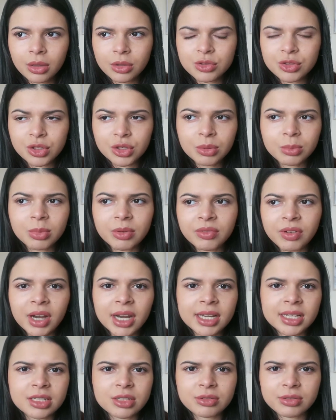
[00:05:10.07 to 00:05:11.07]

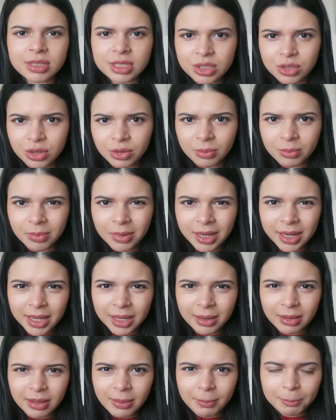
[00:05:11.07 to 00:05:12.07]
supervisor is doing
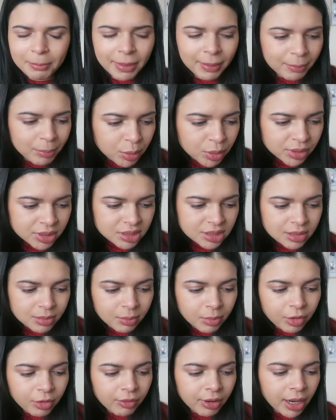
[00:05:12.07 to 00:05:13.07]
my midpoint
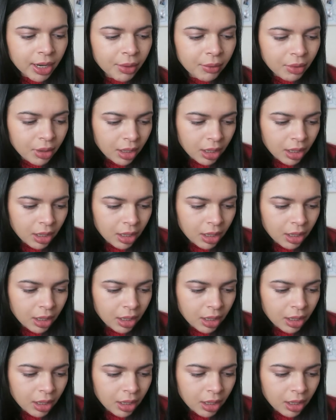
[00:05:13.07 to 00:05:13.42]
tomorrow